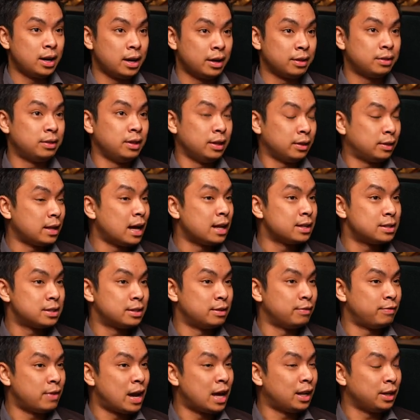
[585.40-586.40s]
And I think
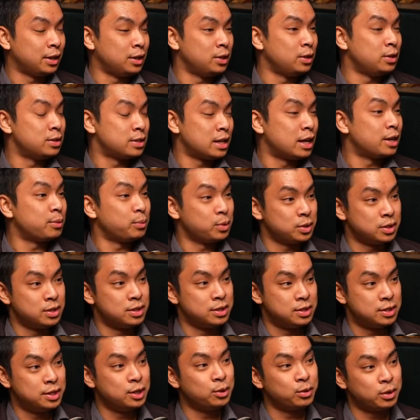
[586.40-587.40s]
that's the values that
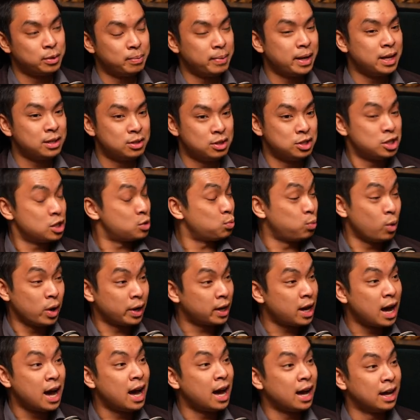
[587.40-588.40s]
was instilled in me to just
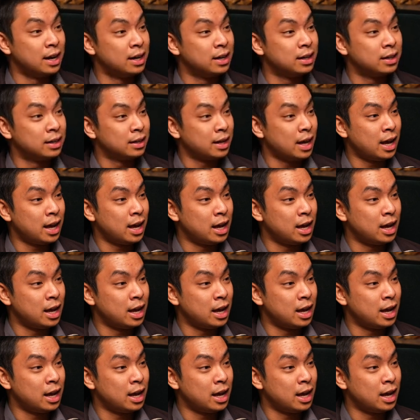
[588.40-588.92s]
work hard